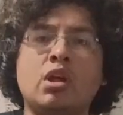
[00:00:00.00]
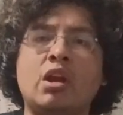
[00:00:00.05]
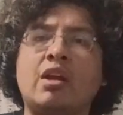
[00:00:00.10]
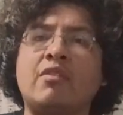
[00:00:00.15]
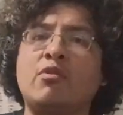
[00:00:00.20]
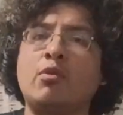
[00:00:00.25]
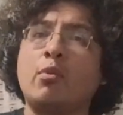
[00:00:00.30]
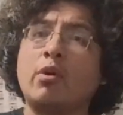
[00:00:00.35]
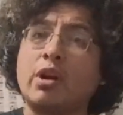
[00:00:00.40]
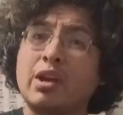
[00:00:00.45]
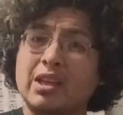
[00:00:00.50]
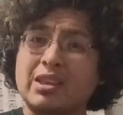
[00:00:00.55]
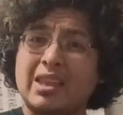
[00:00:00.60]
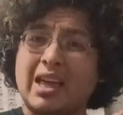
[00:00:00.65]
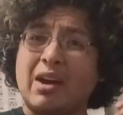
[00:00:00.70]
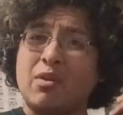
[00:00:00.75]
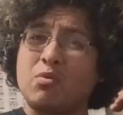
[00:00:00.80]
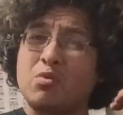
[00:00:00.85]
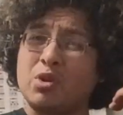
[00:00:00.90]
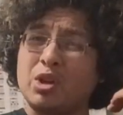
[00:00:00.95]
If you want to get
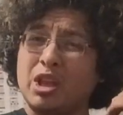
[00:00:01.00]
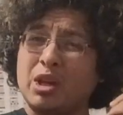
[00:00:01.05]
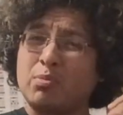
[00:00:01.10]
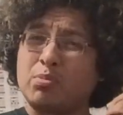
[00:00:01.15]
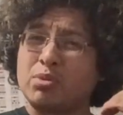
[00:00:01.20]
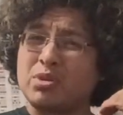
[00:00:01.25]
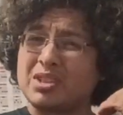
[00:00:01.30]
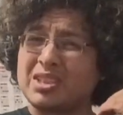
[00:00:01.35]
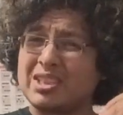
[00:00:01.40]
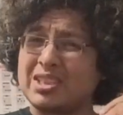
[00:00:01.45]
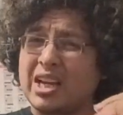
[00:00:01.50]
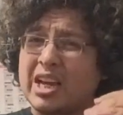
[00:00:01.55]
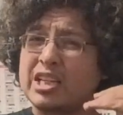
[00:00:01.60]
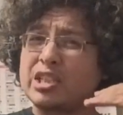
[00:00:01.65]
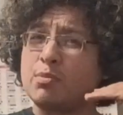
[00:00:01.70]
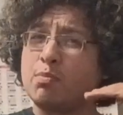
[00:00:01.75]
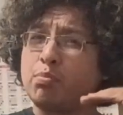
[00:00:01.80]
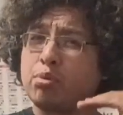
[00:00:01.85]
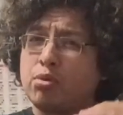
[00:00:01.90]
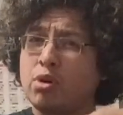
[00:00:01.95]
that really
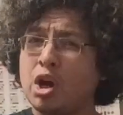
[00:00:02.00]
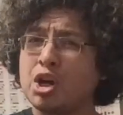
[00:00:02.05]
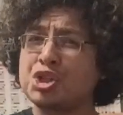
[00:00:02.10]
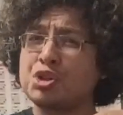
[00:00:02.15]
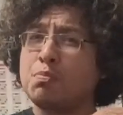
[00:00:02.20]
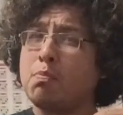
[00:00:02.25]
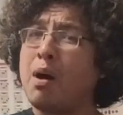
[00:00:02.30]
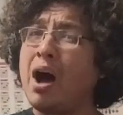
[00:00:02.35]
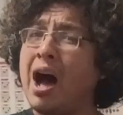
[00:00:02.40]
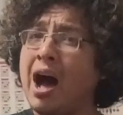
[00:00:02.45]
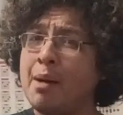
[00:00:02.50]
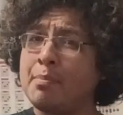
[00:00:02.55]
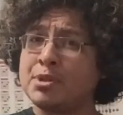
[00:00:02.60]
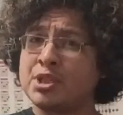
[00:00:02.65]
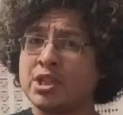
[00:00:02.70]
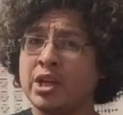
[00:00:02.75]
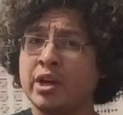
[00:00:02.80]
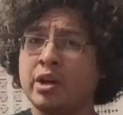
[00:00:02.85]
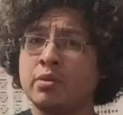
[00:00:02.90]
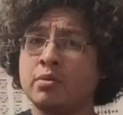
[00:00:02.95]
precise brush pop
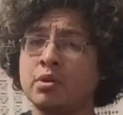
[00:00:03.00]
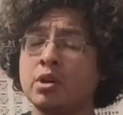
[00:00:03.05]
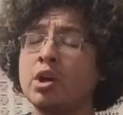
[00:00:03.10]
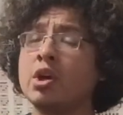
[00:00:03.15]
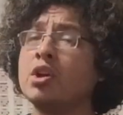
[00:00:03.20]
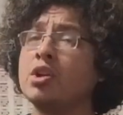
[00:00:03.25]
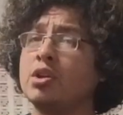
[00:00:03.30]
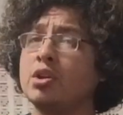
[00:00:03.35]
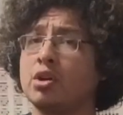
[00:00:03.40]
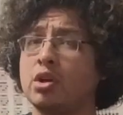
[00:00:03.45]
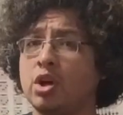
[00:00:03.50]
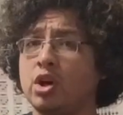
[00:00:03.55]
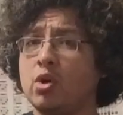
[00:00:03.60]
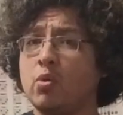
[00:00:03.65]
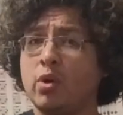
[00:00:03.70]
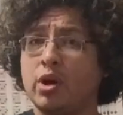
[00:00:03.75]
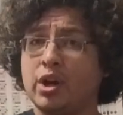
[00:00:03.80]
sound, you're going to